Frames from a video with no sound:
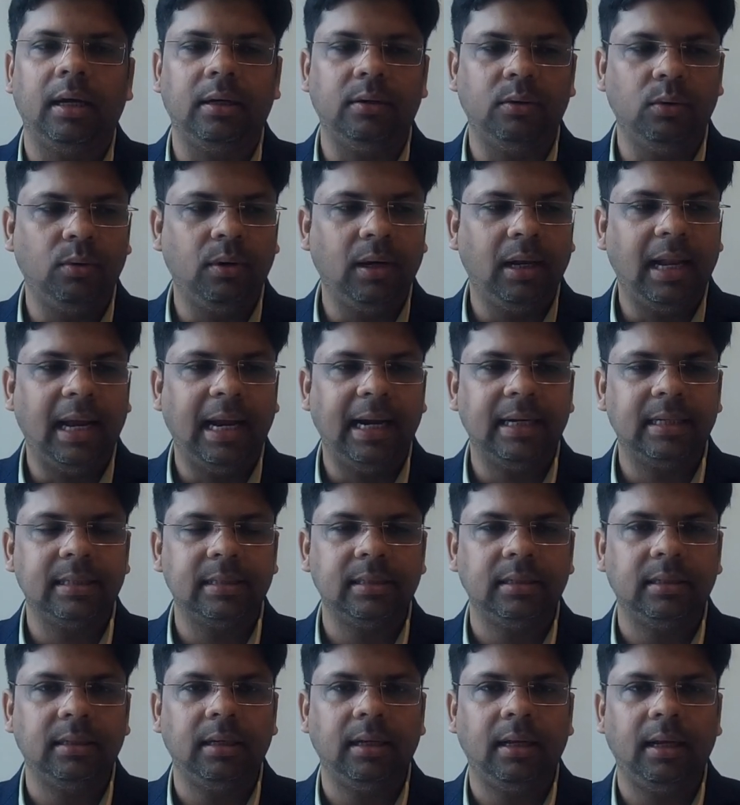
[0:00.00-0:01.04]
Google
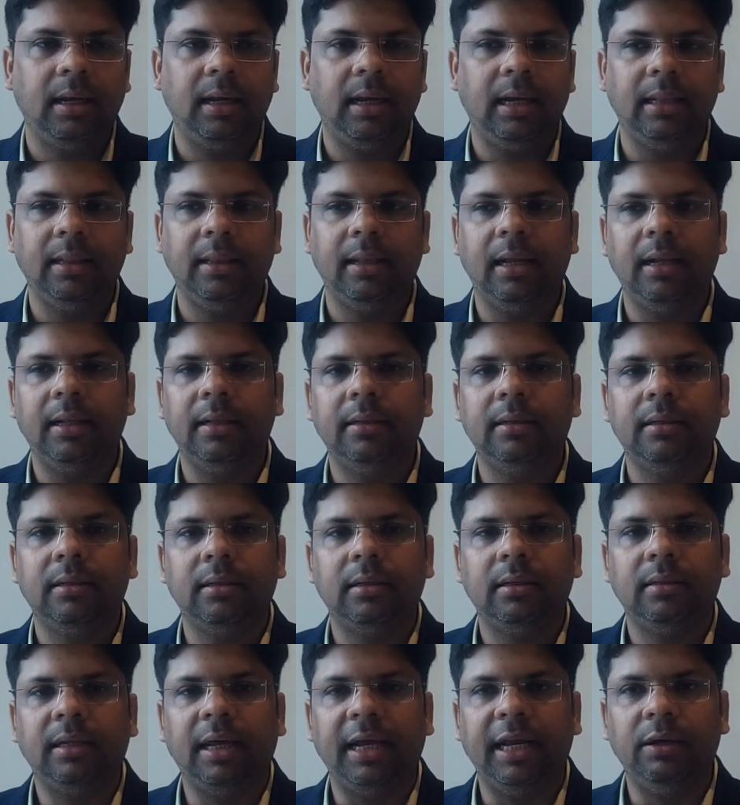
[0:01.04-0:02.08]
Ads and then
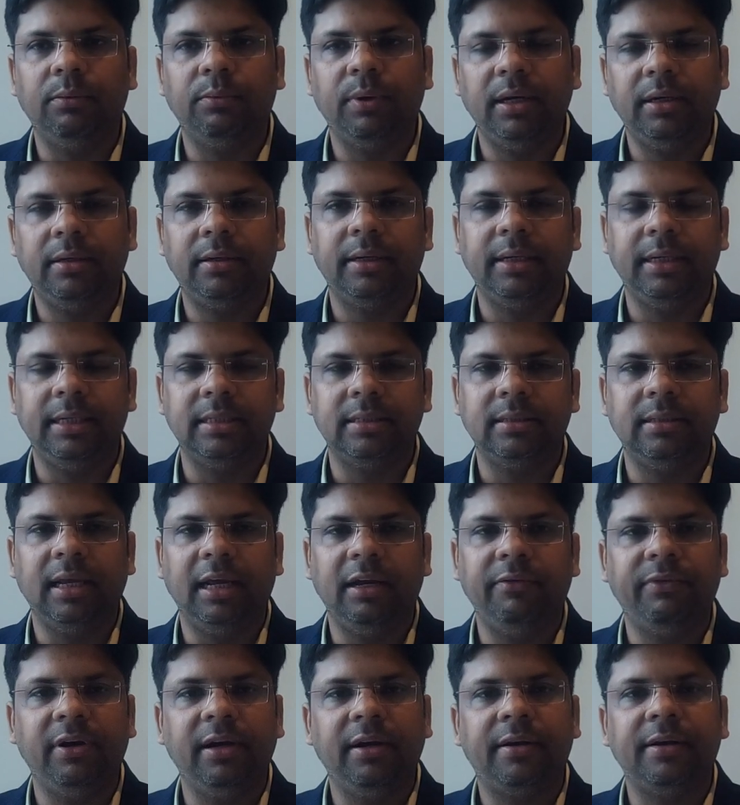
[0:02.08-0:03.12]
the inventories
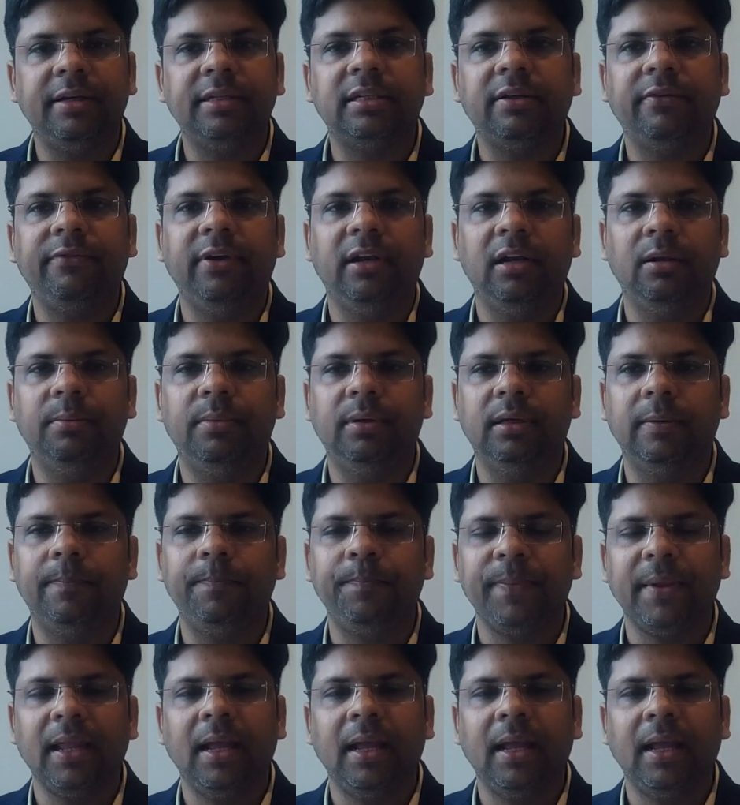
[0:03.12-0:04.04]
available.